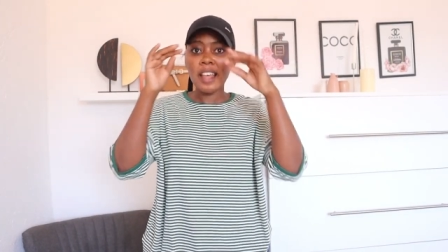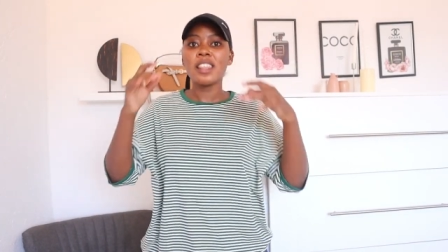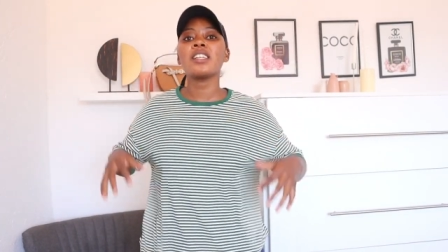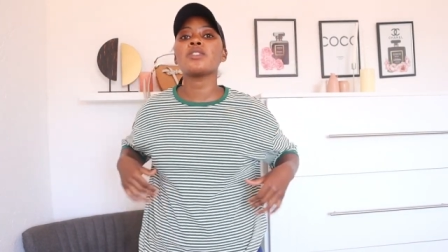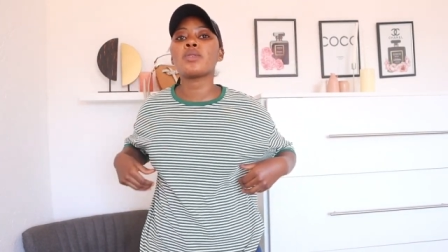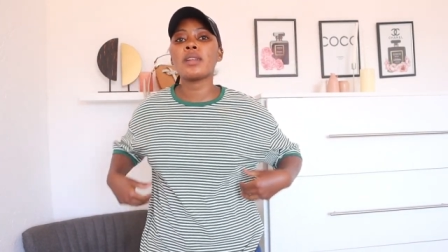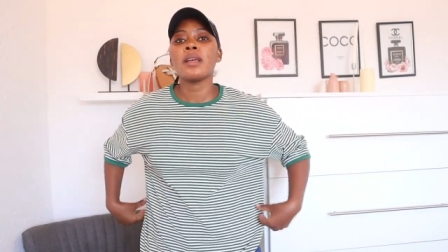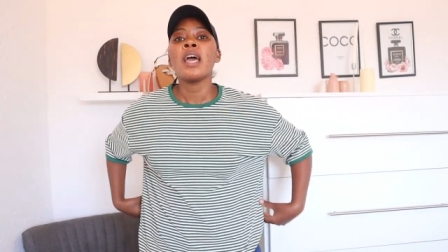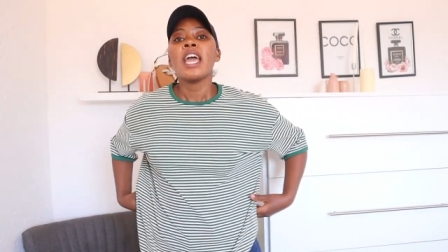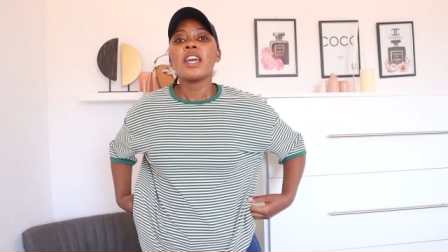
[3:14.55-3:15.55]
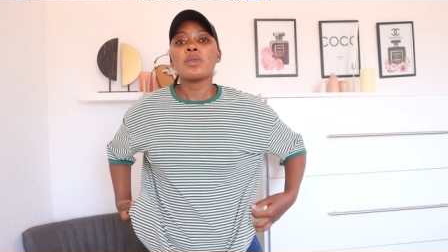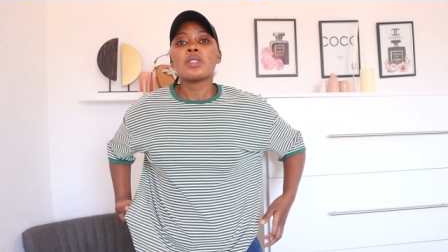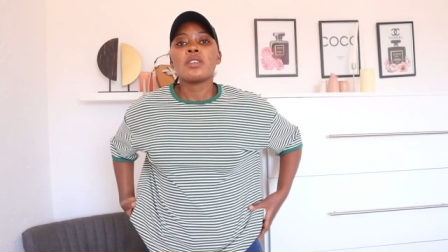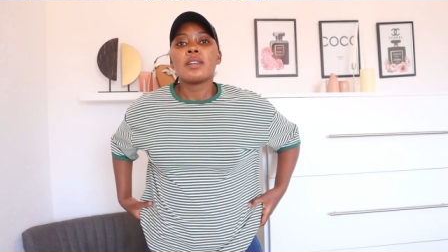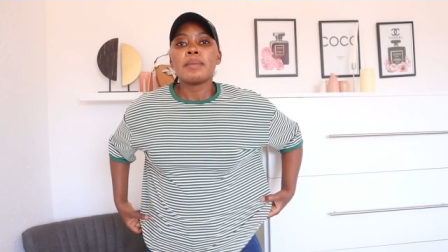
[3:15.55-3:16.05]
It
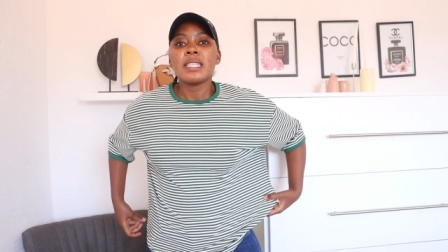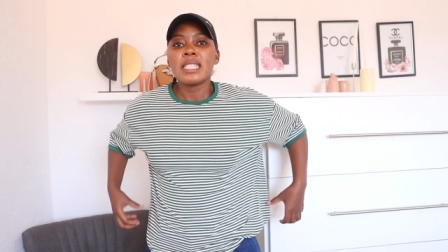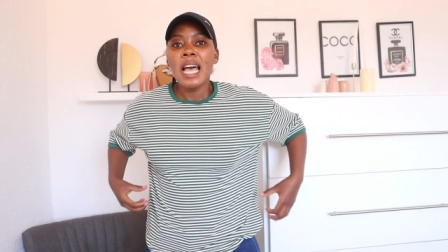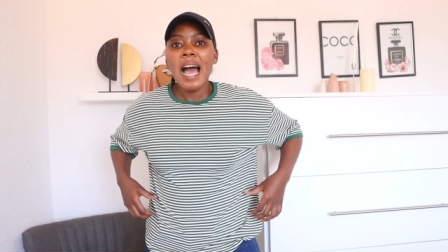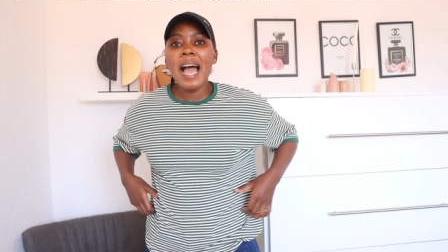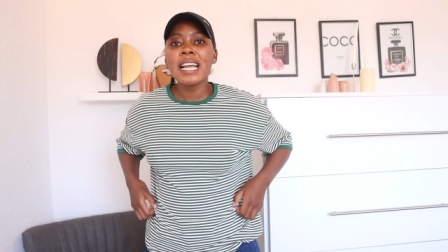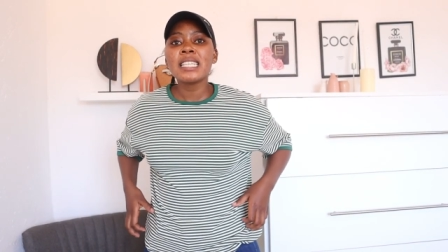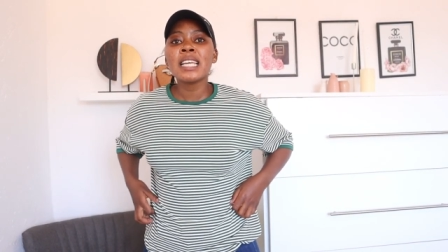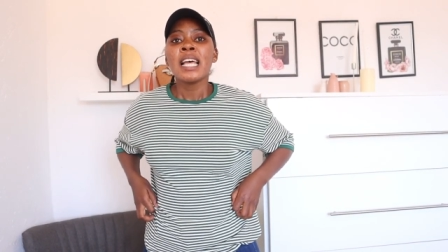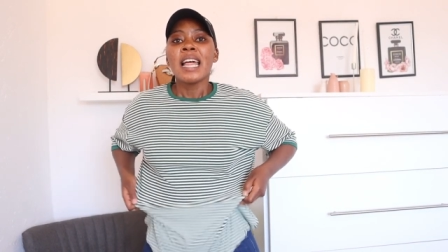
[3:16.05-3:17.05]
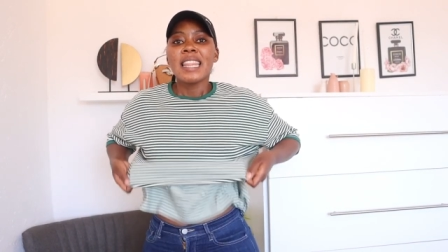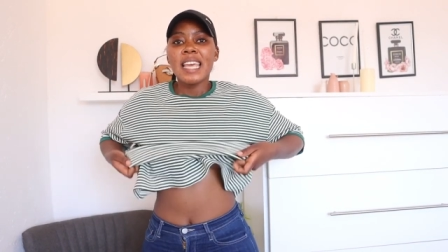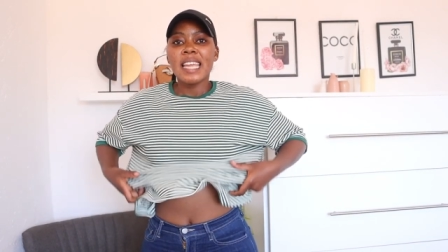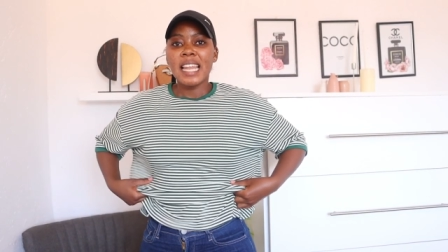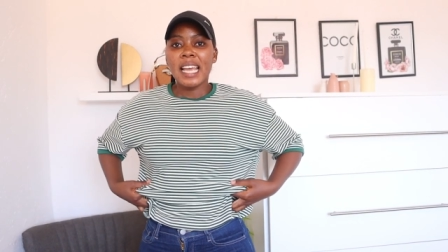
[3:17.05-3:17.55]
was gonna be tight,
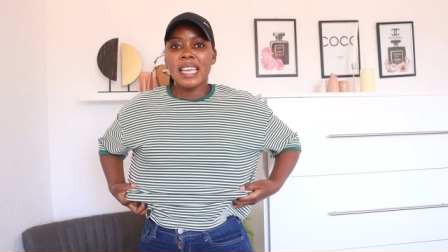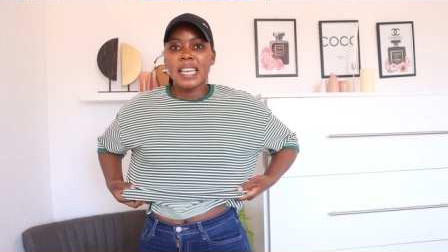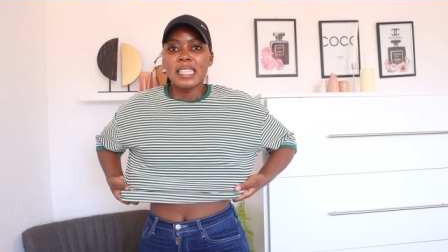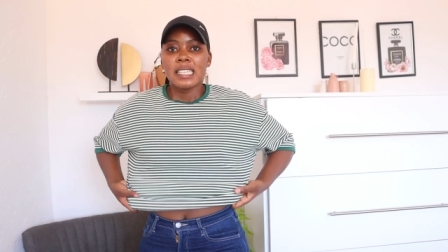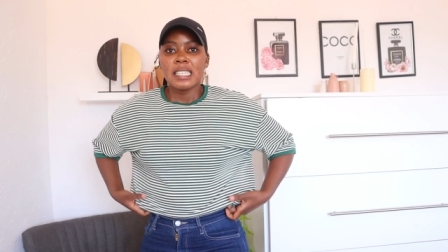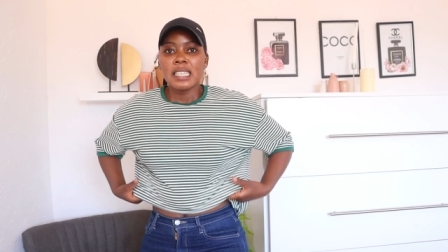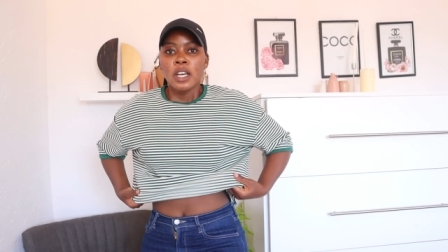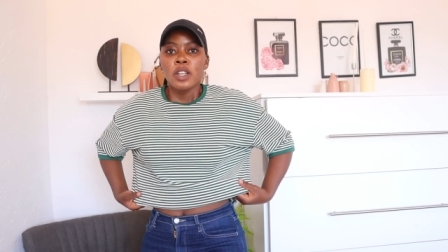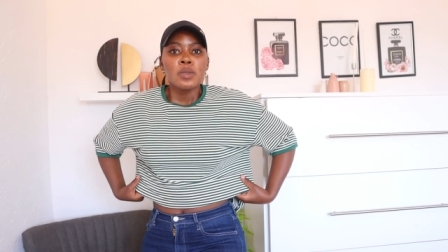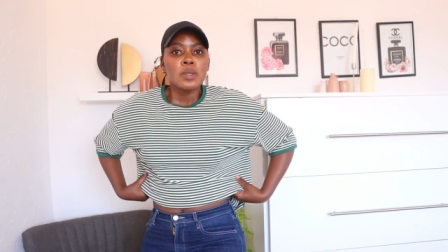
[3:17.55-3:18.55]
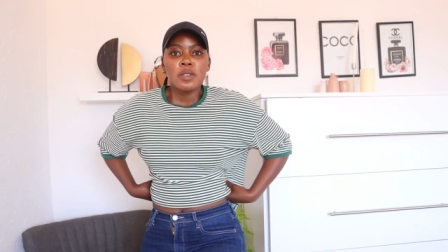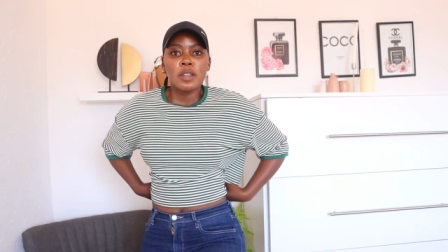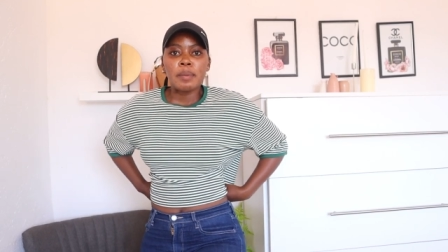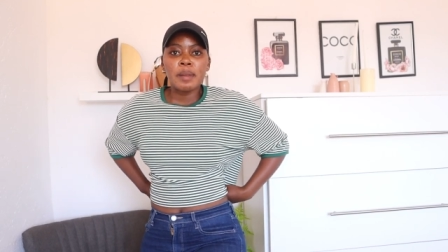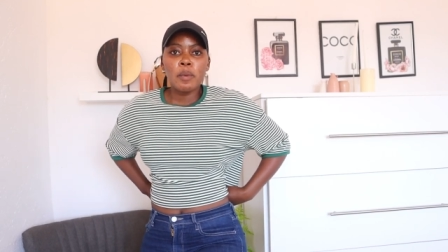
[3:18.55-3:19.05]
then it was
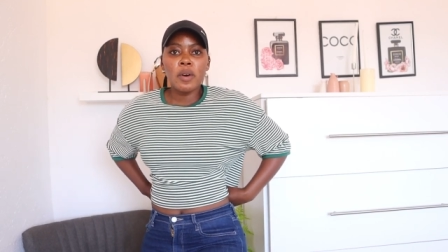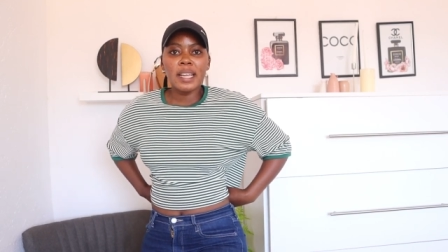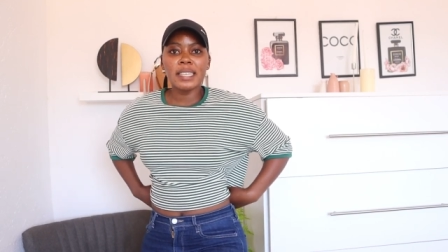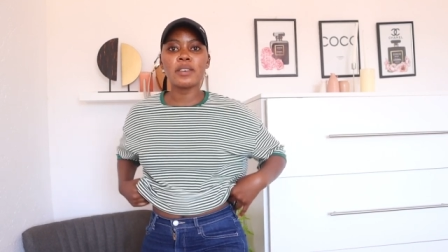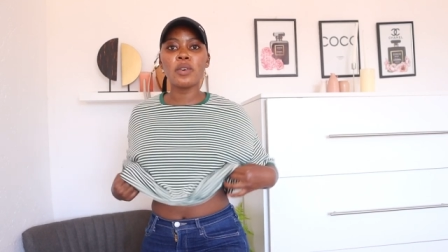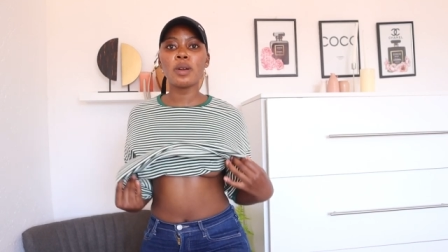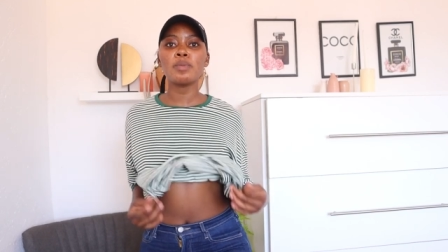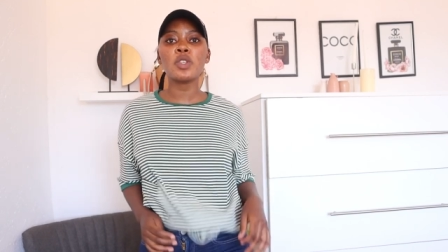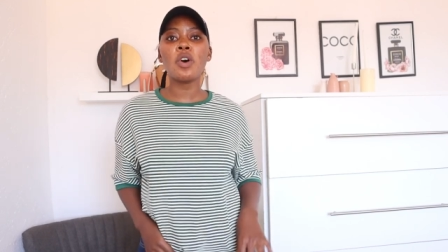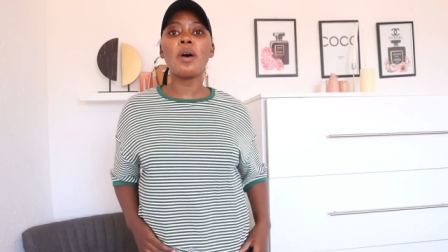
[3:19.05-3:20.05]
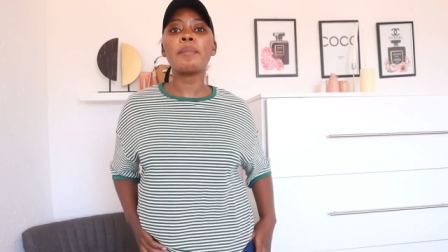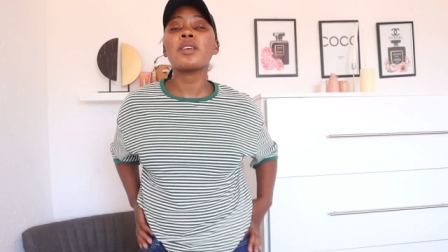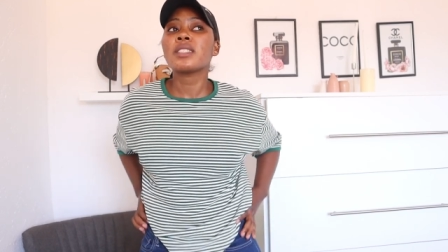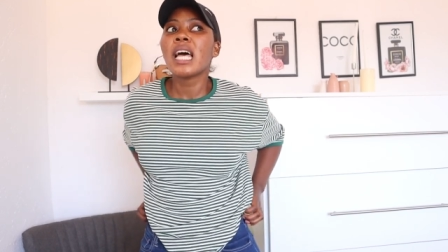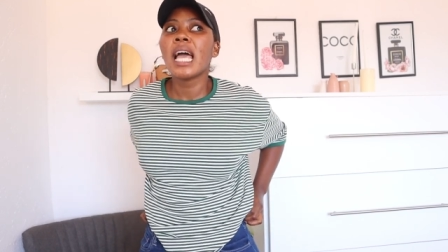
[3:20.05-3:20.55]
gonna be more like a crop top
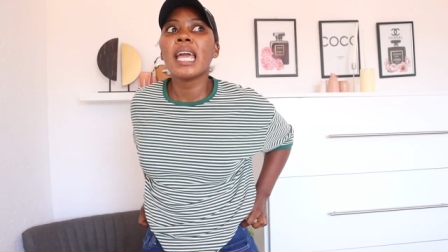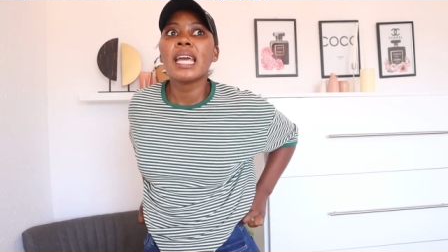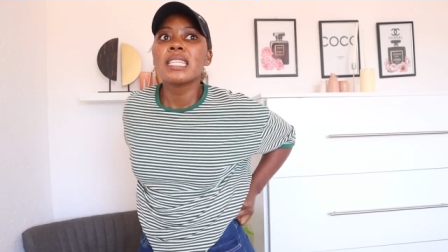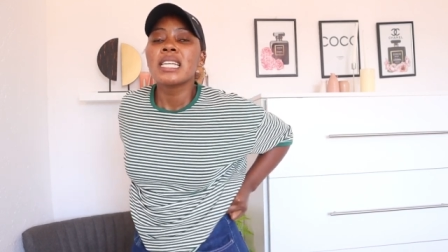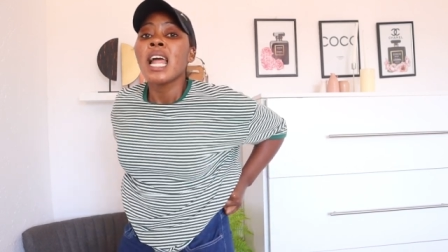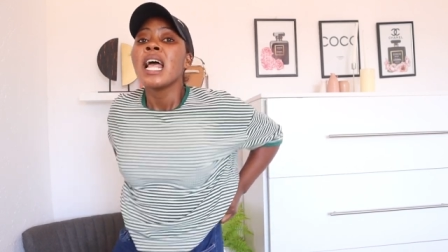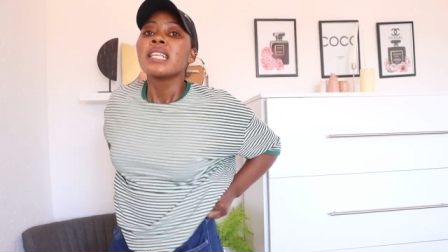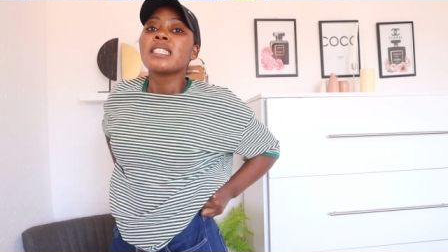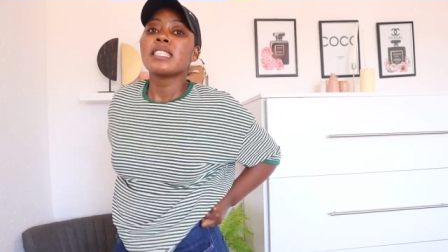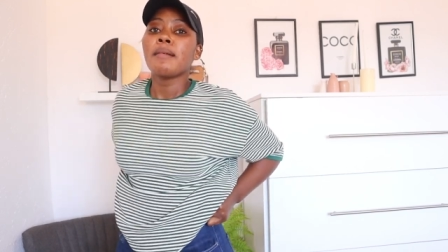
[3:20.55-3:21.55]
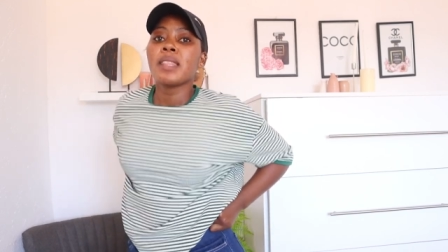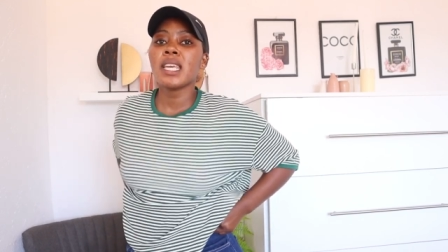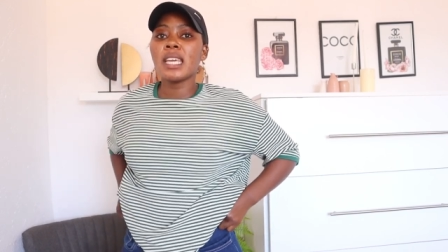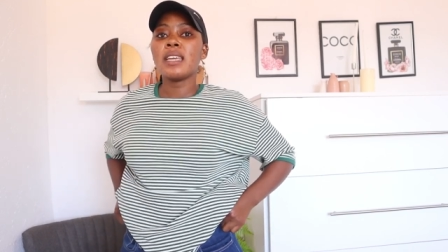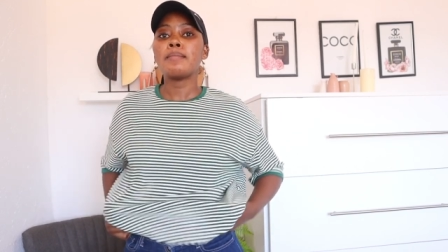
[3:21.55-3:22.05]
because I had
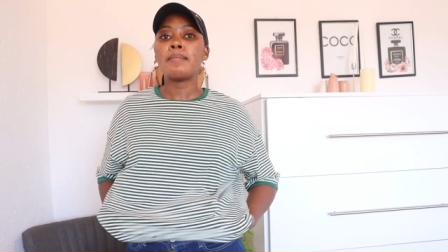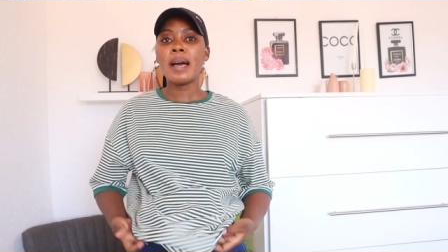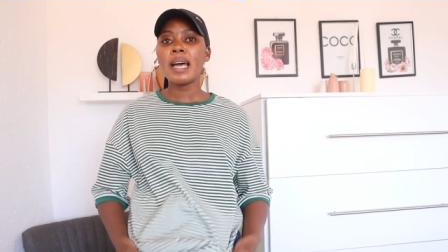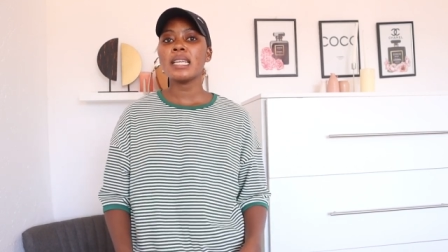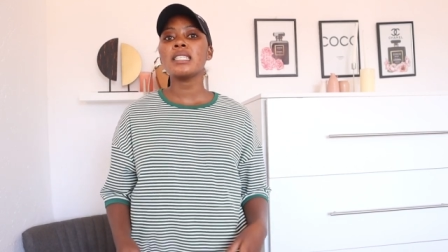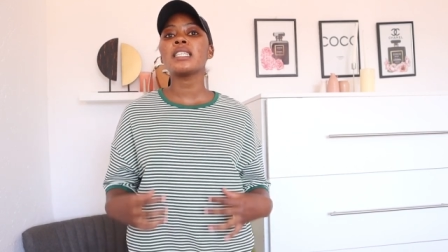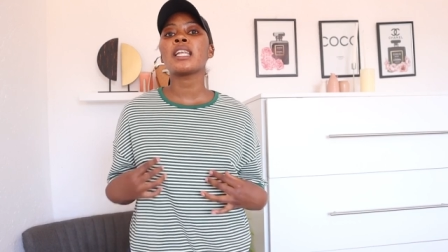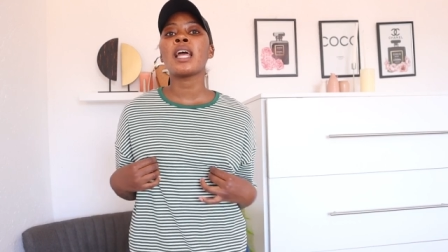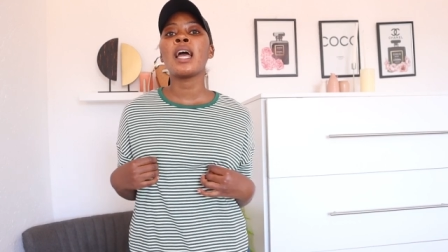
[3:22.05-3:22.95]
something in mind.